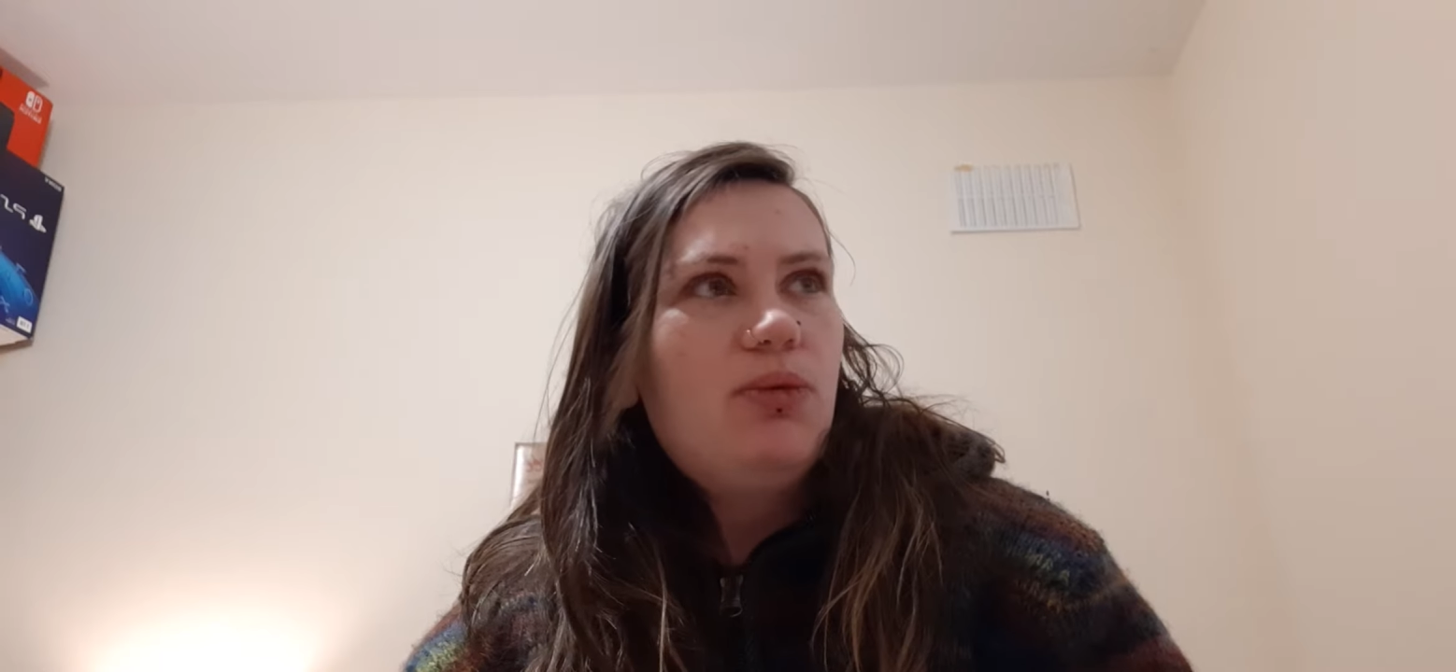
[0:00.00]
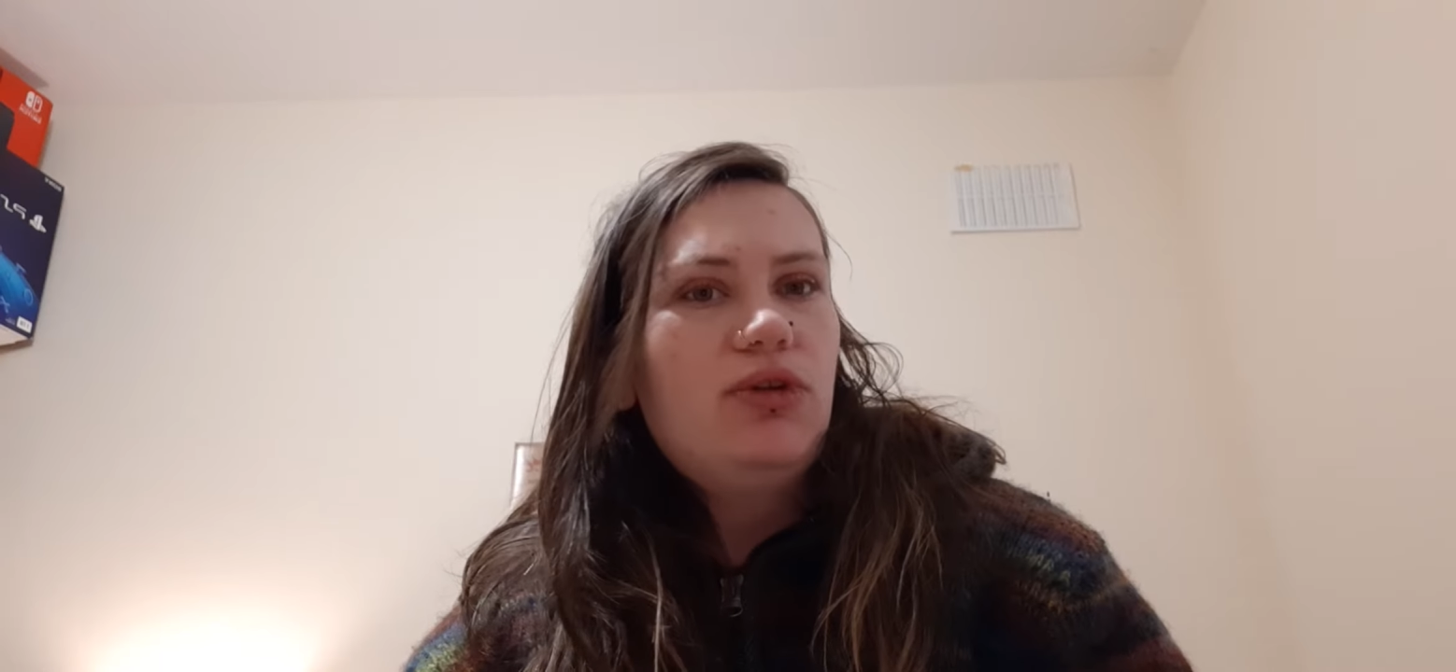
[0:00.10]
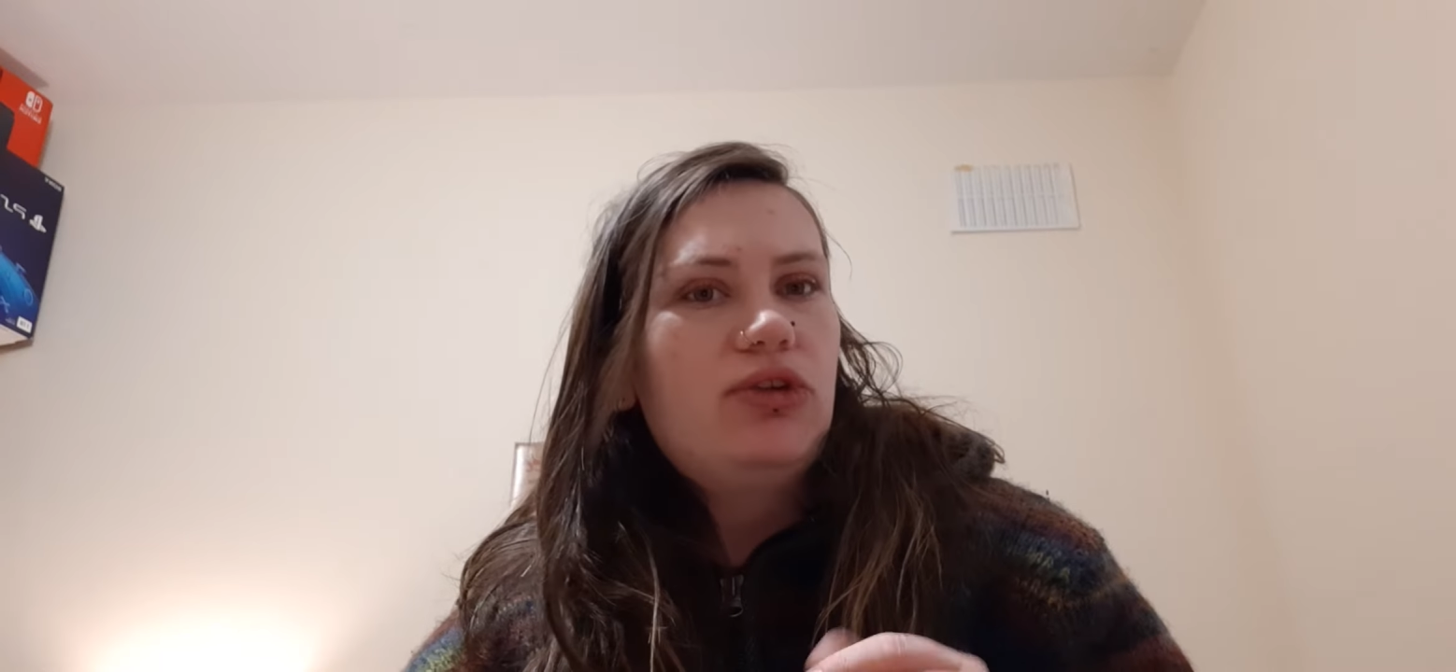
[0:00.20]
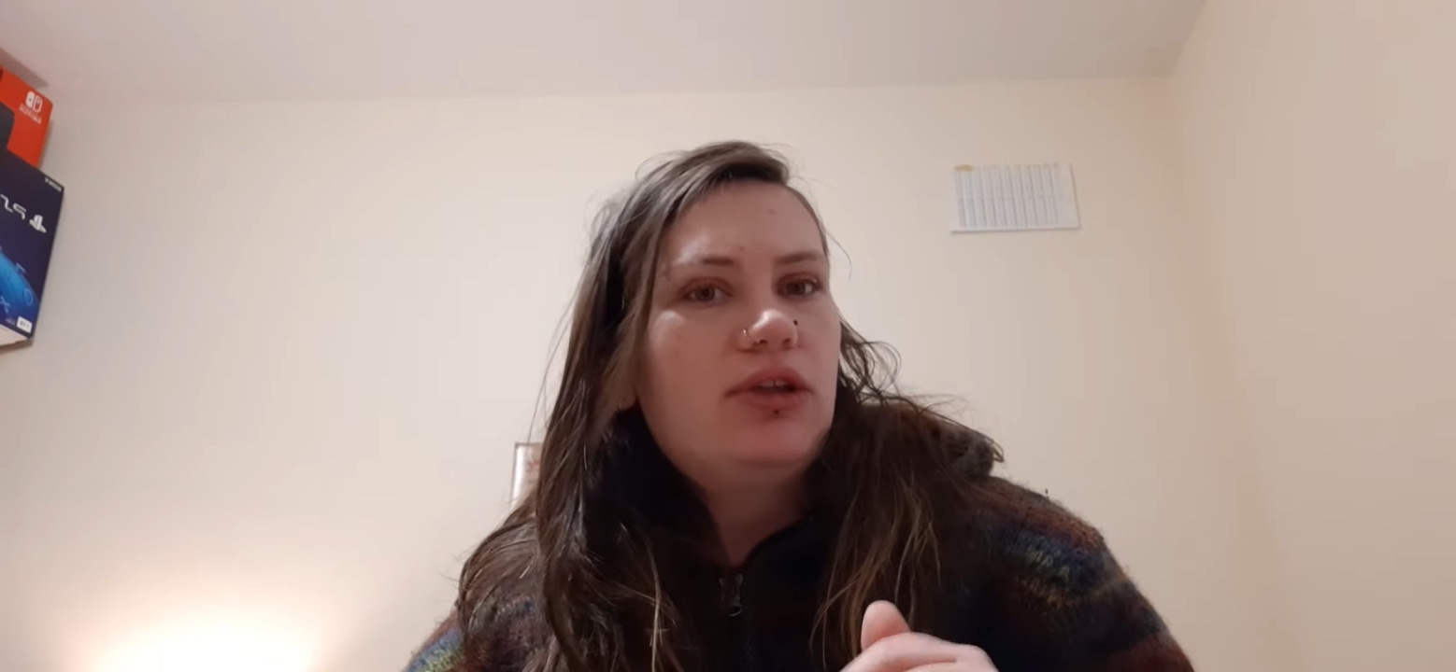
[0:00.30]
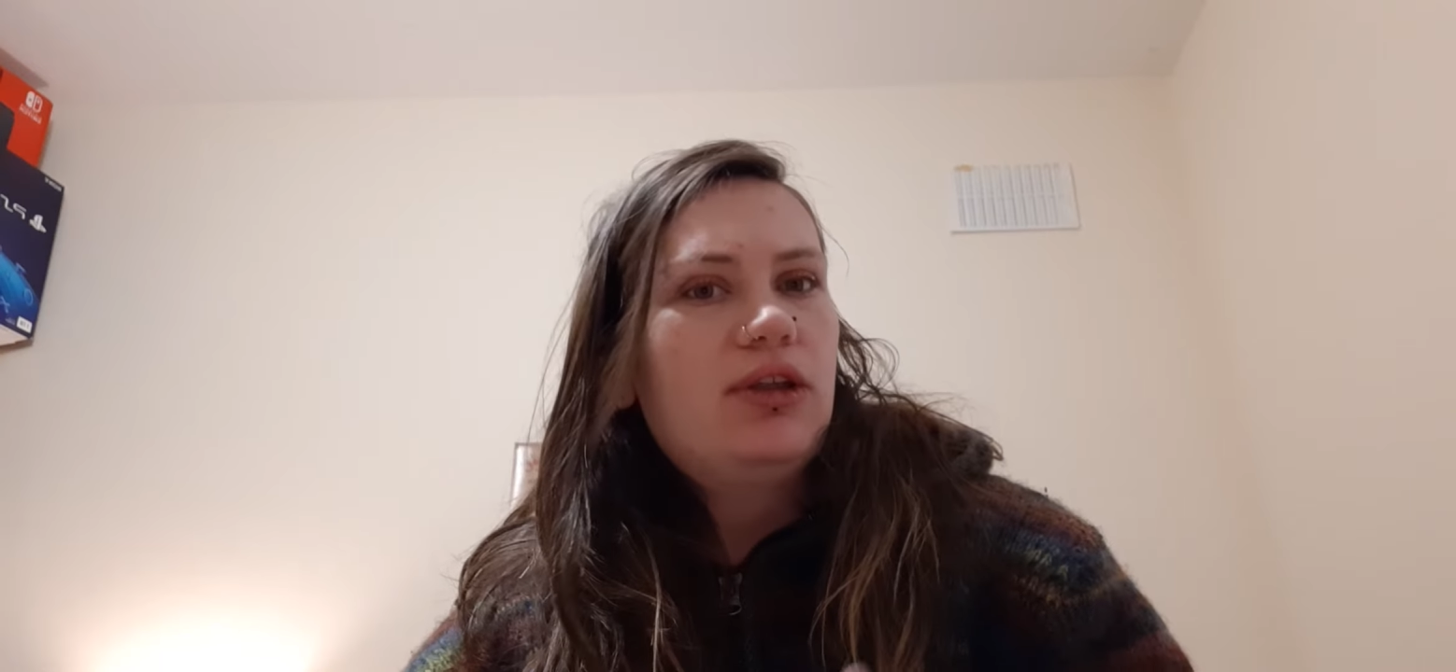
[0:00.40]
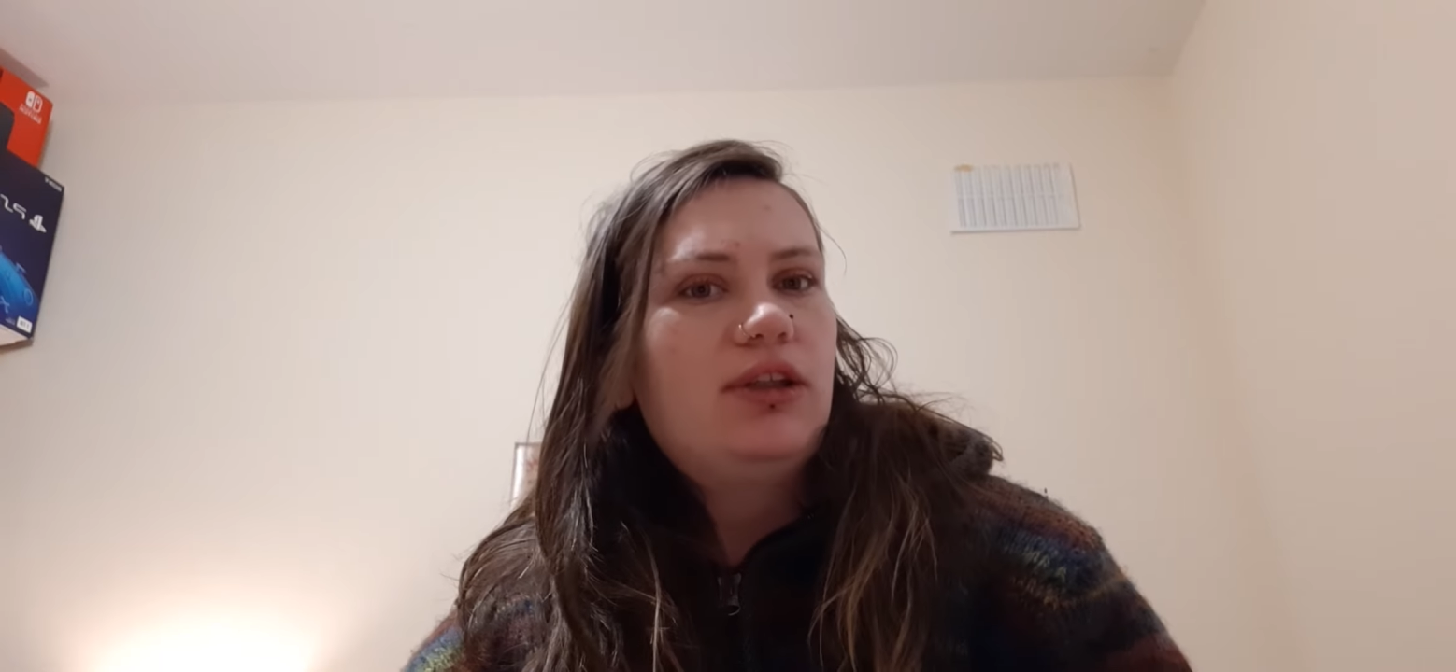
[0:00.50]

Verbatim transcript: which is the